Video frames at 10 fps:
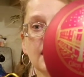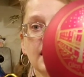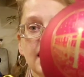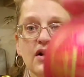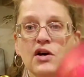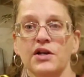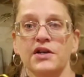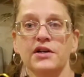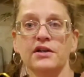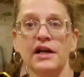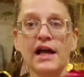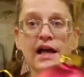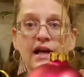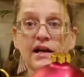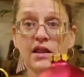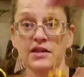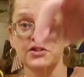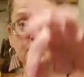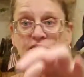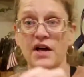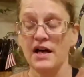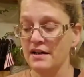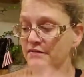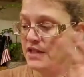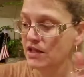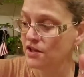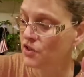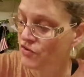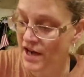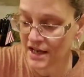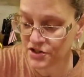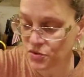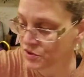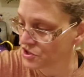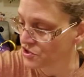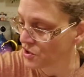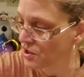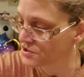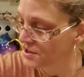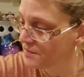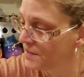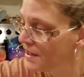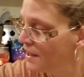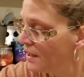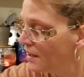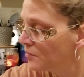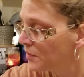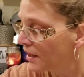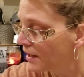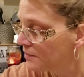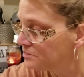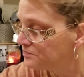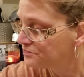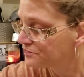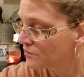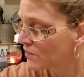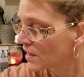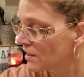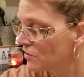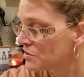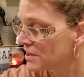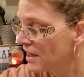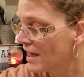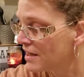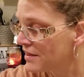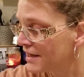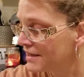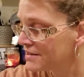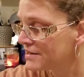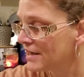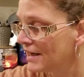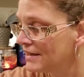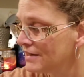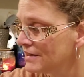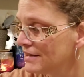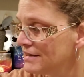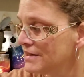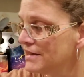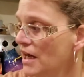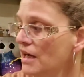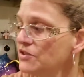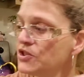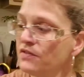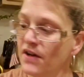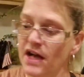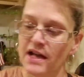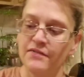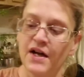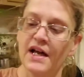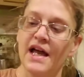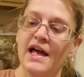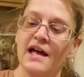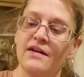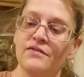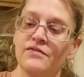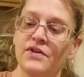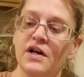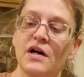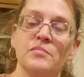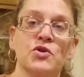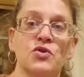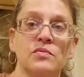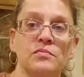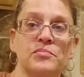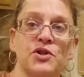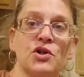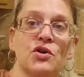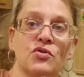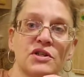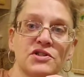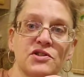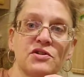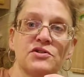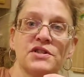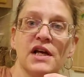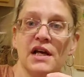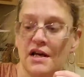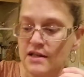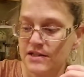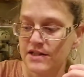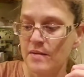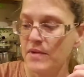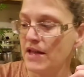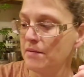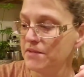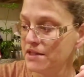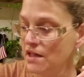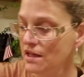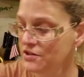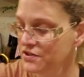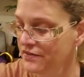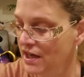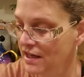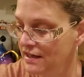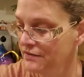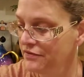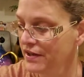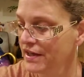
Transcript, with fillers: Glen Gardner, and this survived the crash, which is awesome. But there was a lot of things that did not survive. I have um, pure crystals. Some of them did not survive.